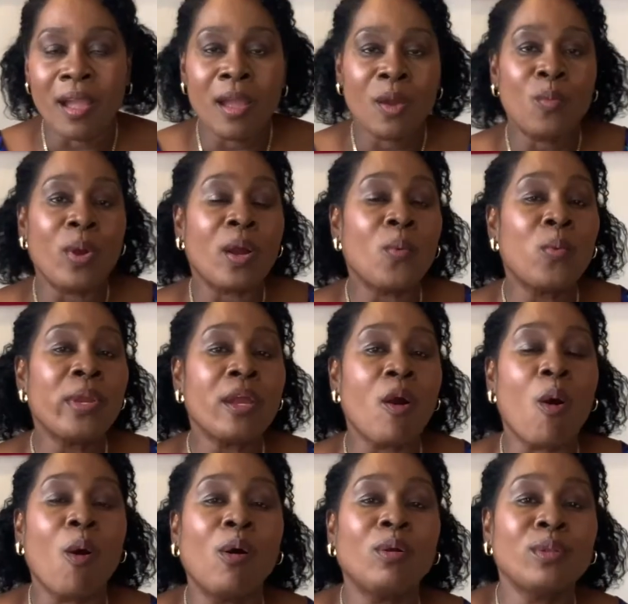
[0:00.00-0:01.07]
Well, we
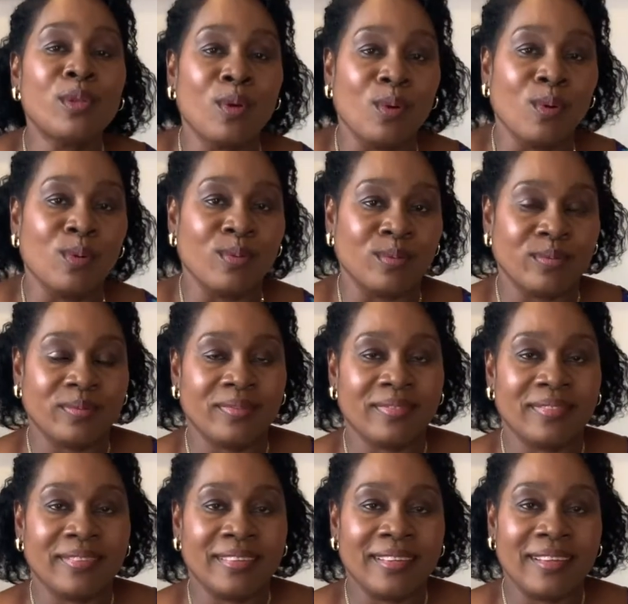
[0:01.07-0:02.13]
all know
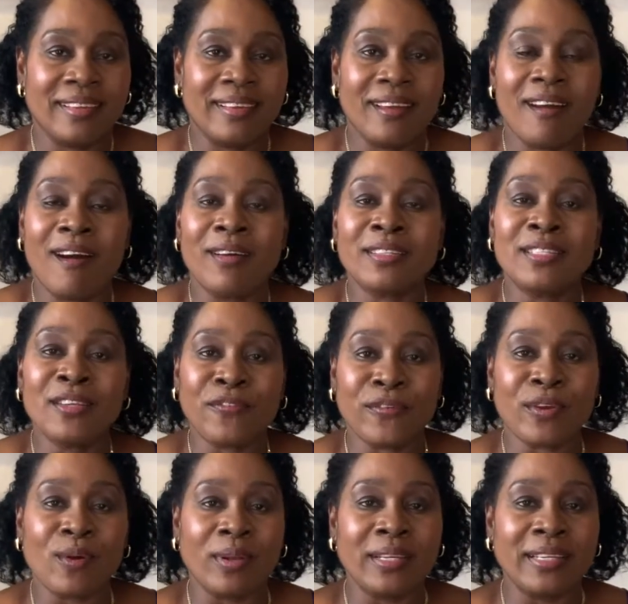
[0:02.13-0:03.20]
how
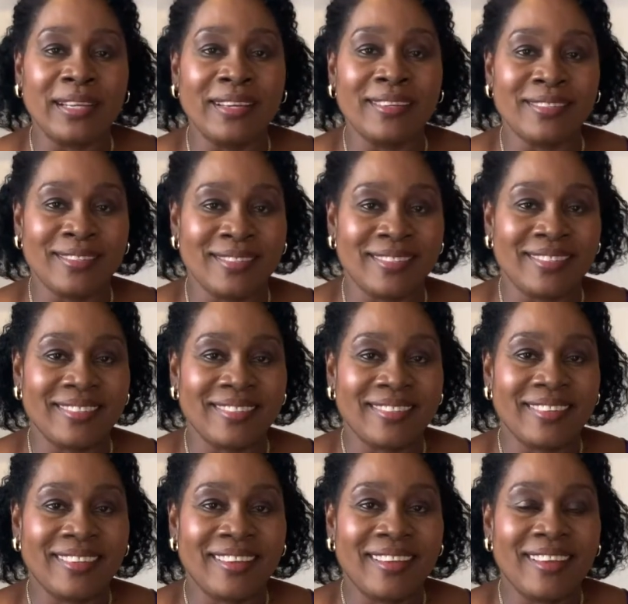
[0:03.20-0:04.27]
difficult it is
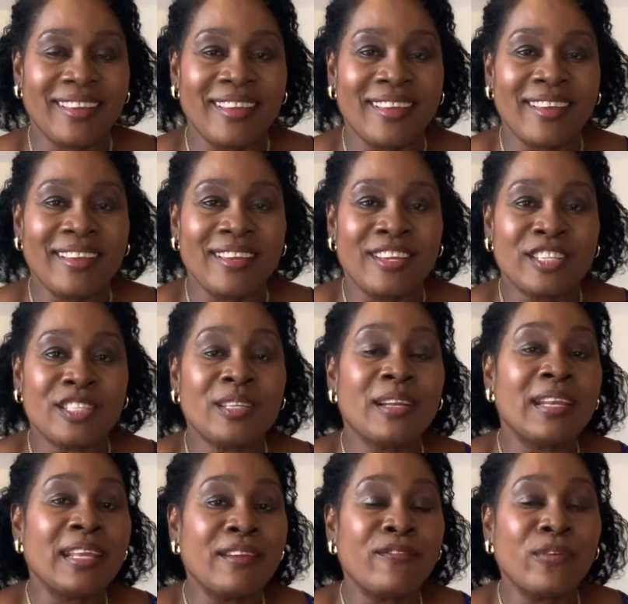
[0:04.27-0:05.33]
to
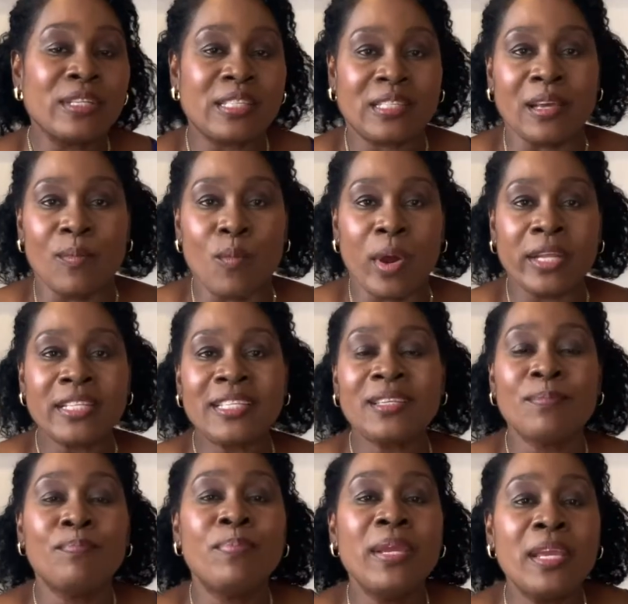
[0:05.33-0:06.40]
live with someone, to
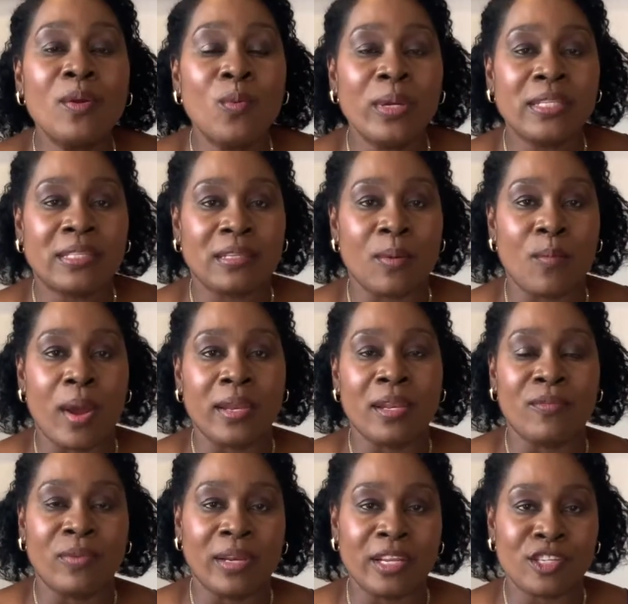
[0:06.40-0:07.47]
be with someone in
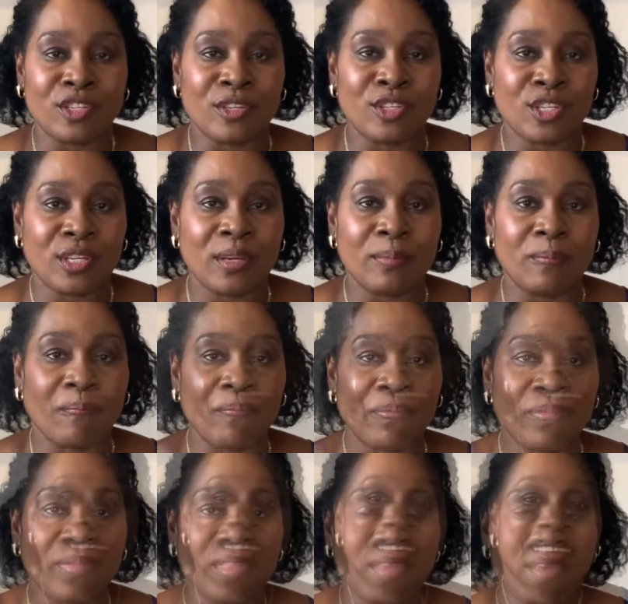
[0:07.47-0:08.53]
relationship.
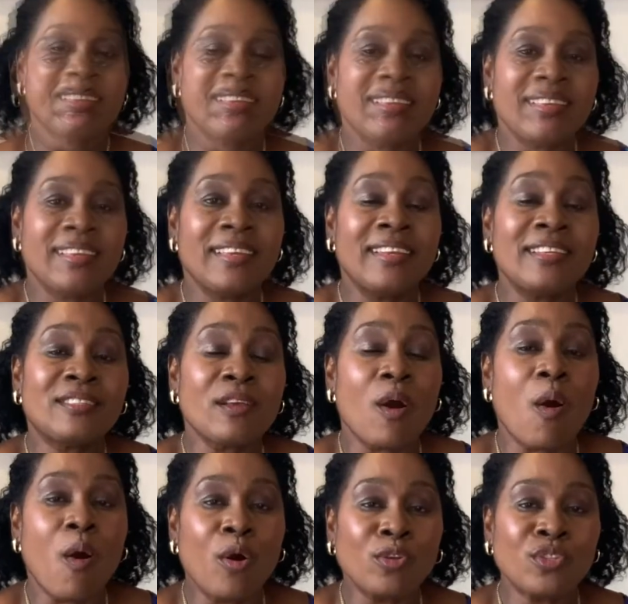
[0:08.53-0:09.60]
It is
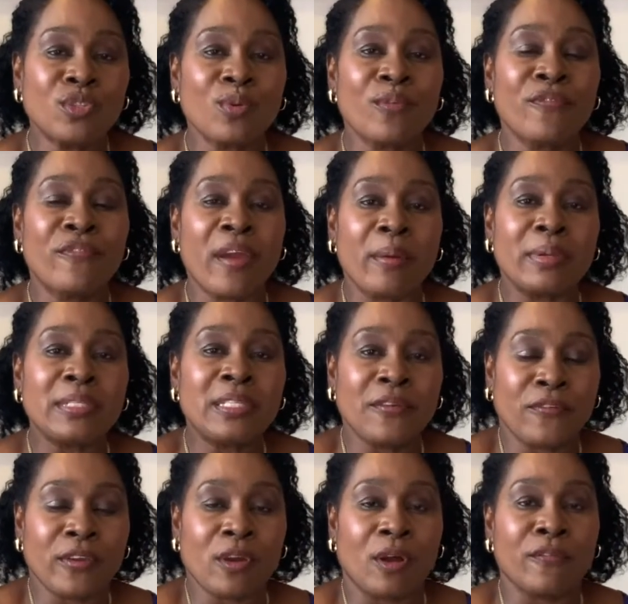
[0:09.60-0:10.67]
also very
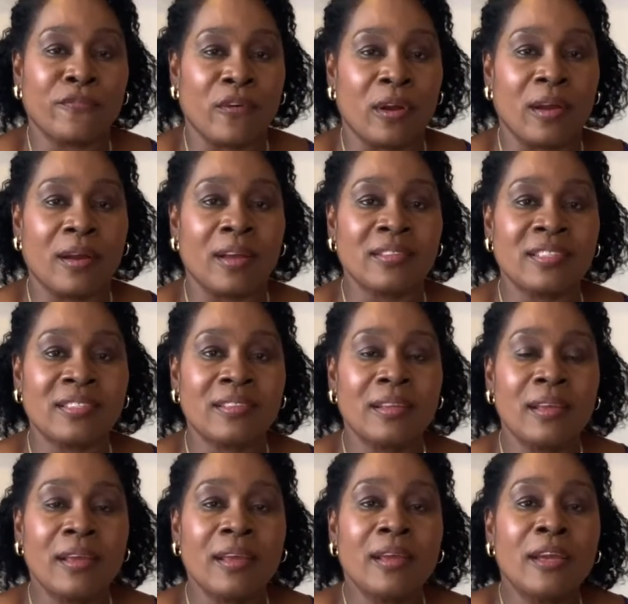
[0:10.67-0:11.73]
difficult for us
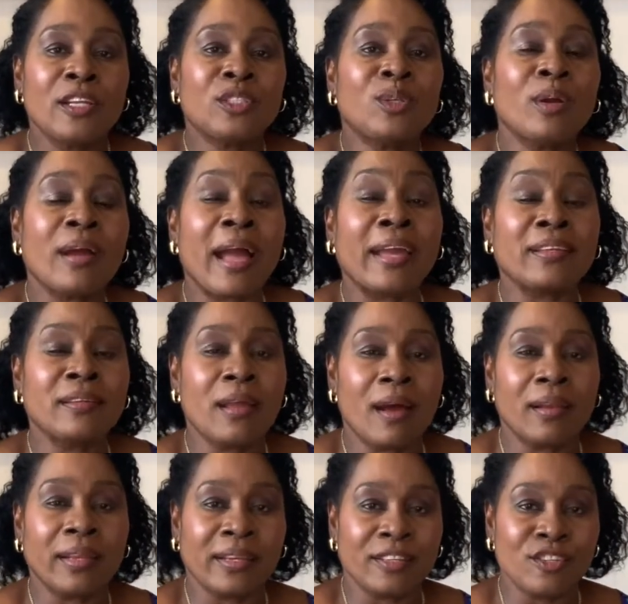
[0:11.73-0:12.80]
to
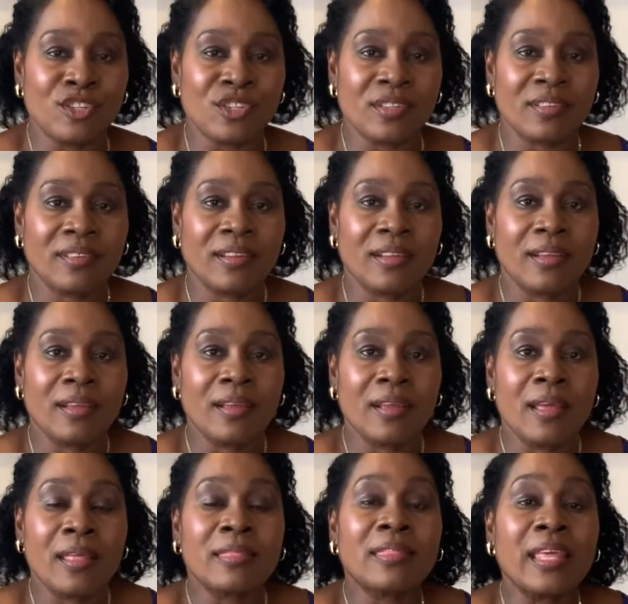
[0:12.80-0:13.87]
acknowledge
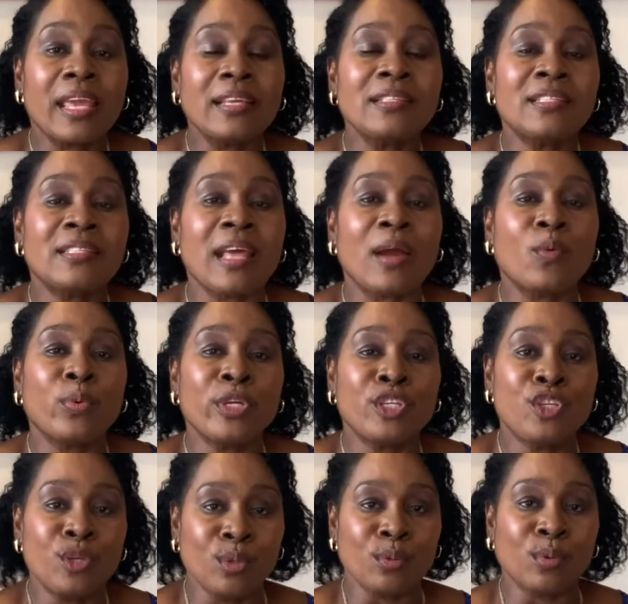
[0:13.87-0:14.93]
things that we
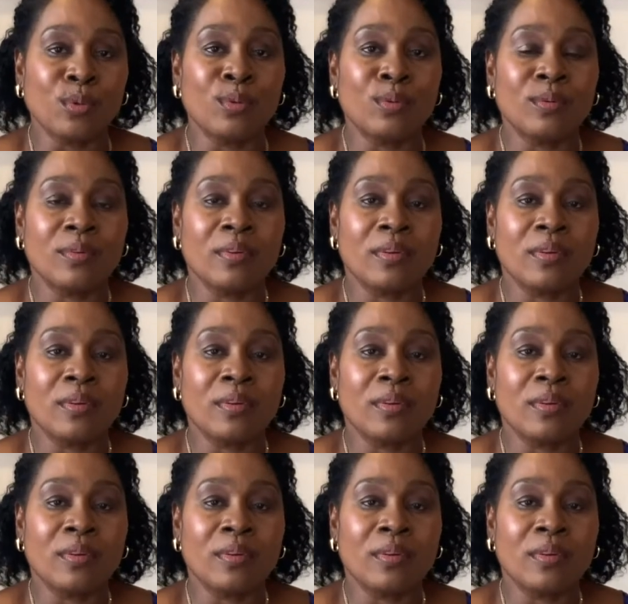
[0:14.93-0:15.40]
do